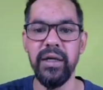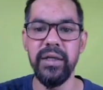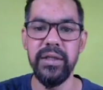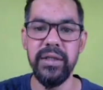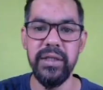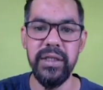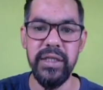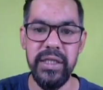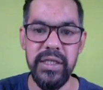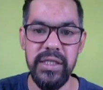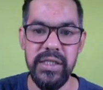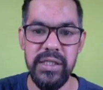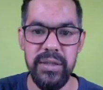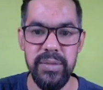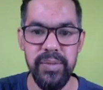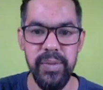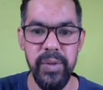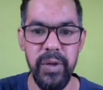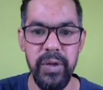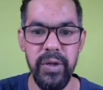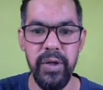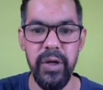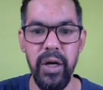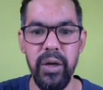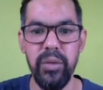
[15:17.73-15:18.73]
these
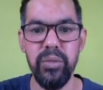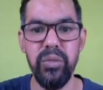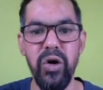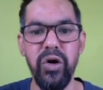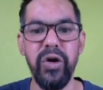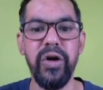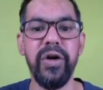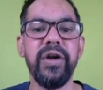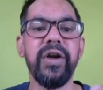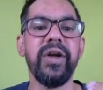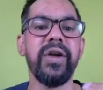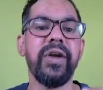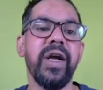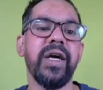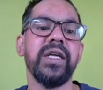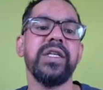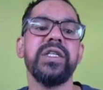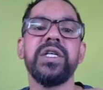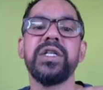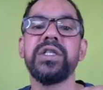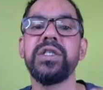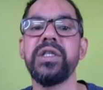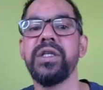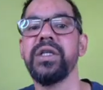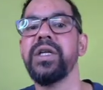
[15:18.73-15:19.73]
particular monetary
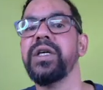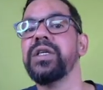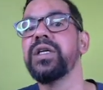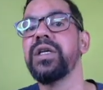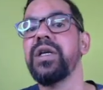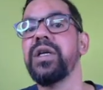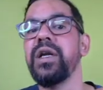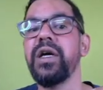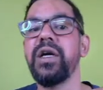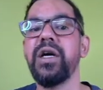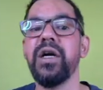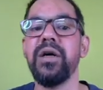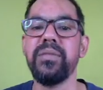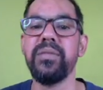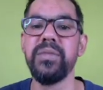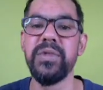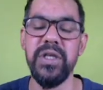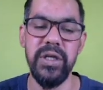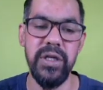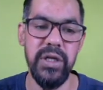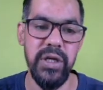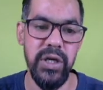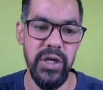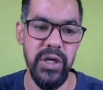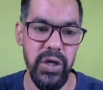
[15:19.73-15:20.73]
transactions, they generally comes
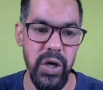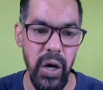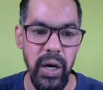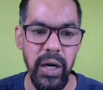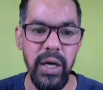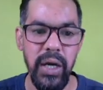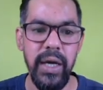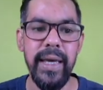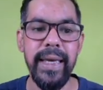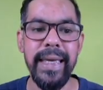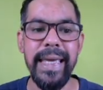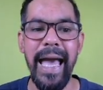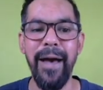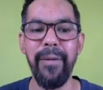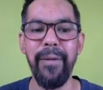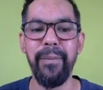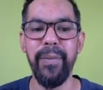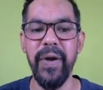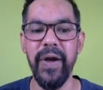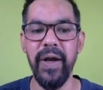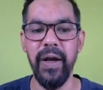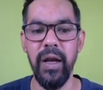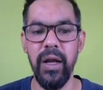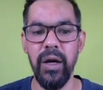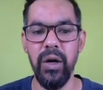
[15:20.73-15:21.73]
under your
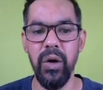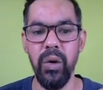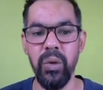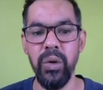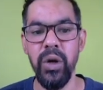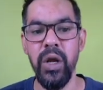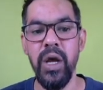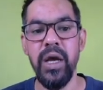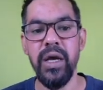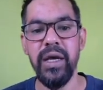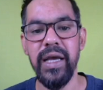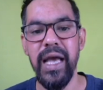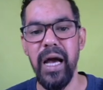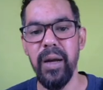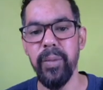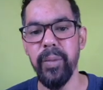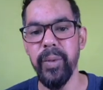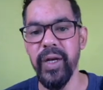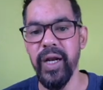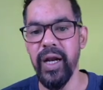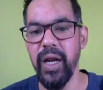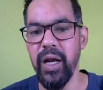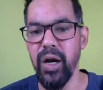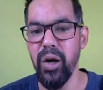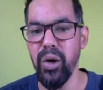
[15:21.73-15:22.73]
capital account.
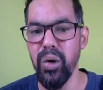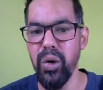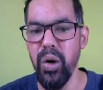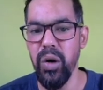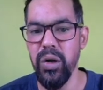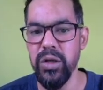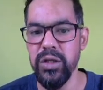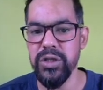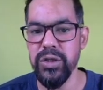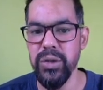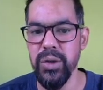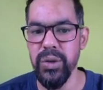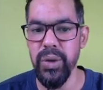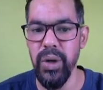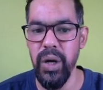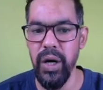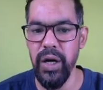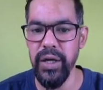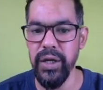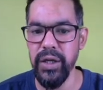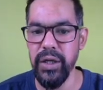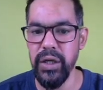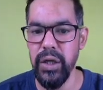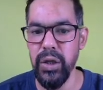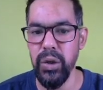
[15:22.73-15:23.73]
Capital account also
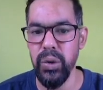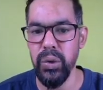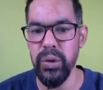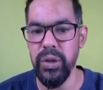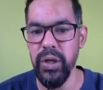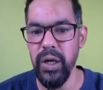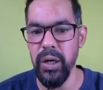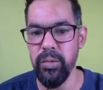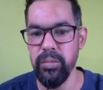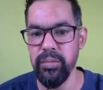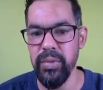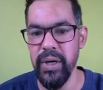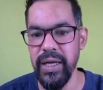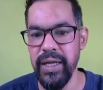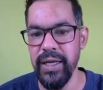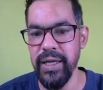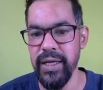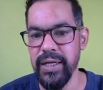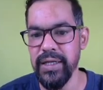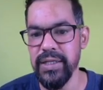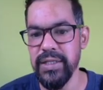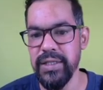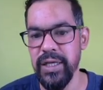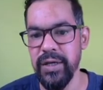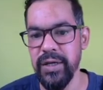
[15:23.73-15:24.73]
include money
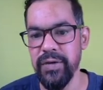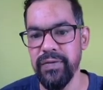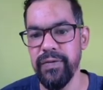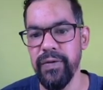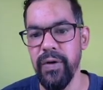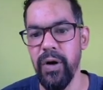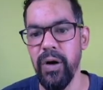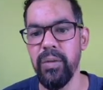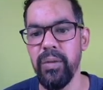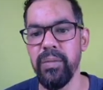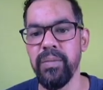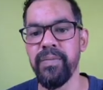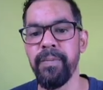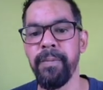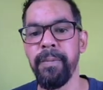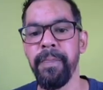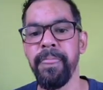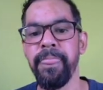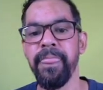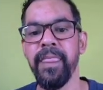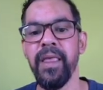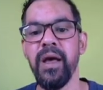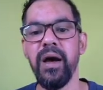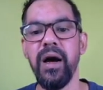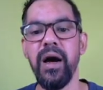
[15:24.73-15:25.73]
received from
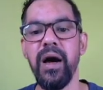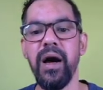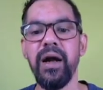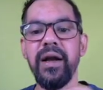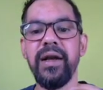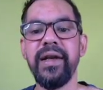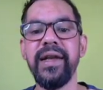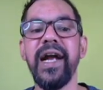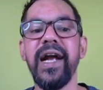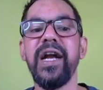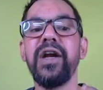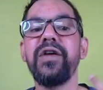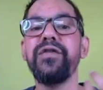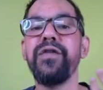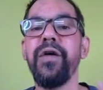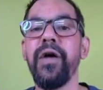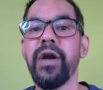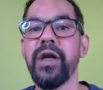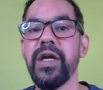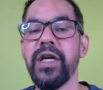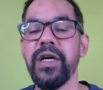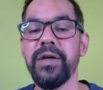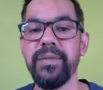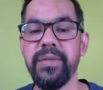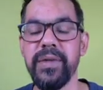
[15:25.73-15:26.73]
debt
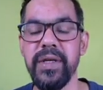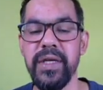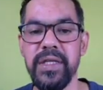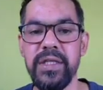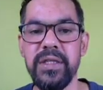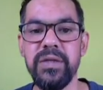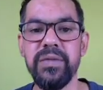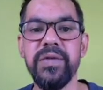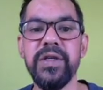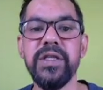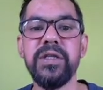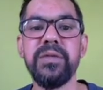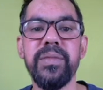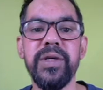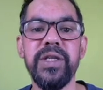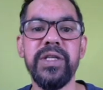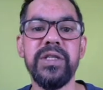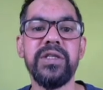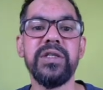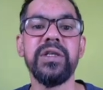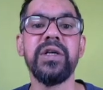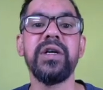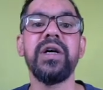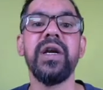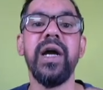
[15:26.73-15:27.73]
forgiveness, which
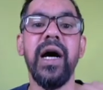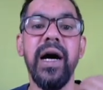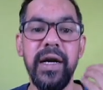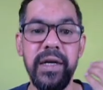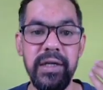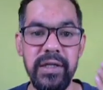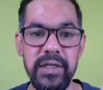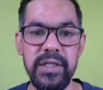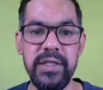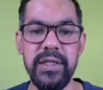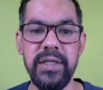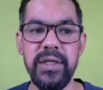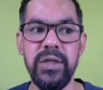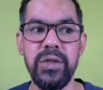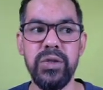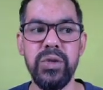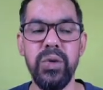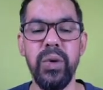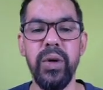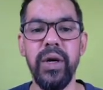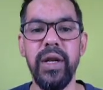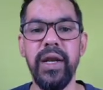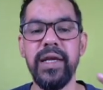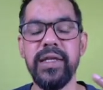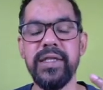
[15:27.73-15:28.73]
means grants.
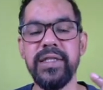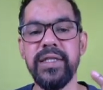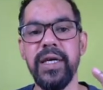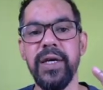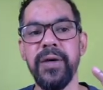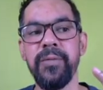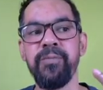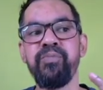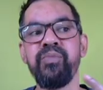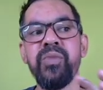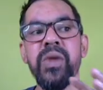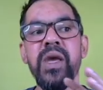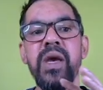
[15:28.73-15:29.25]
So let's say